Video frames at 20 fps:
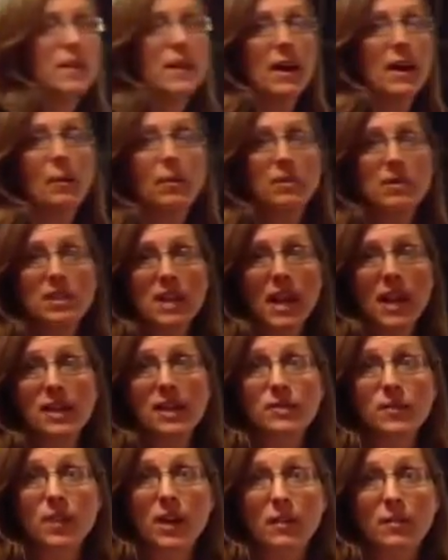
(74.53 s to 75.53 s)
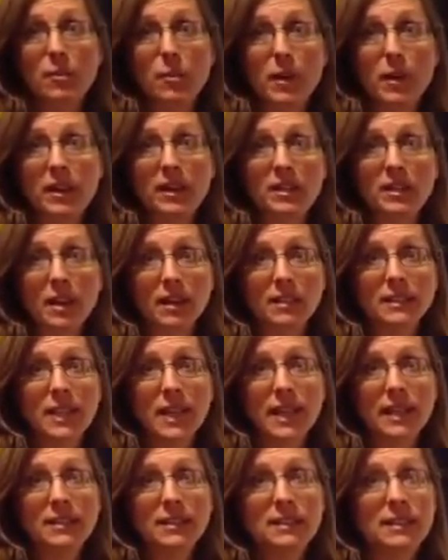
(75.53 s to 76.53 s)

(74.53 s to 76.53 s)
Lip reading: that would satisfy everybody's octet,